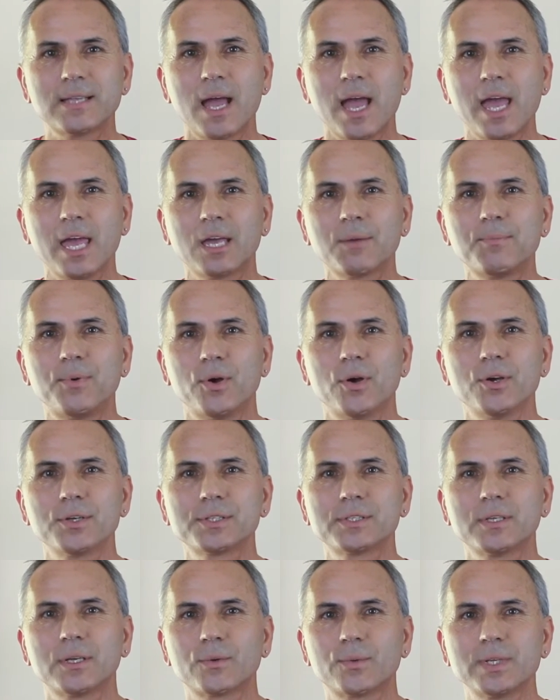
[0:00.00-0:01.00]
take
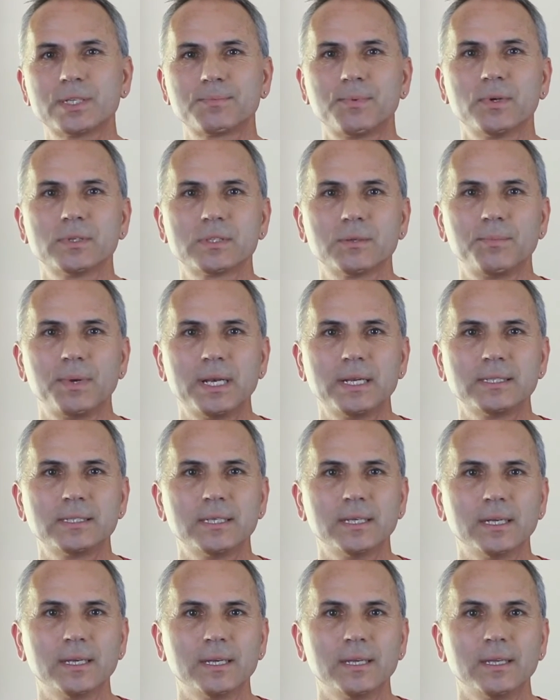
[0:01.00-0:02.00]
personal
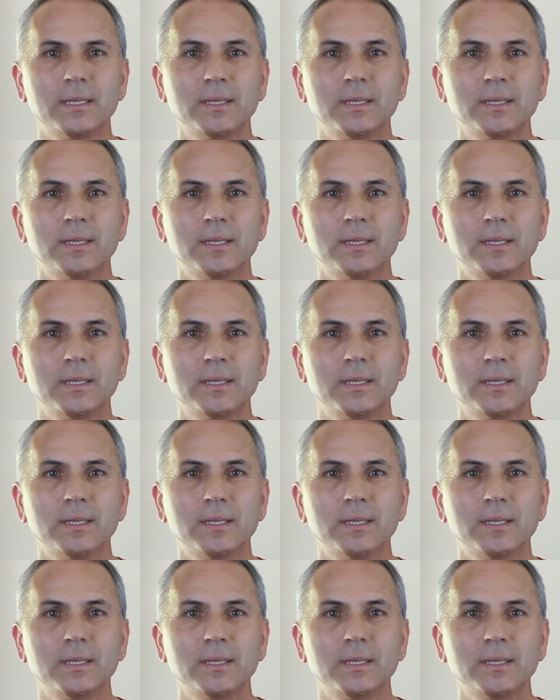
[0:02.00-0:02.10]
responsibility.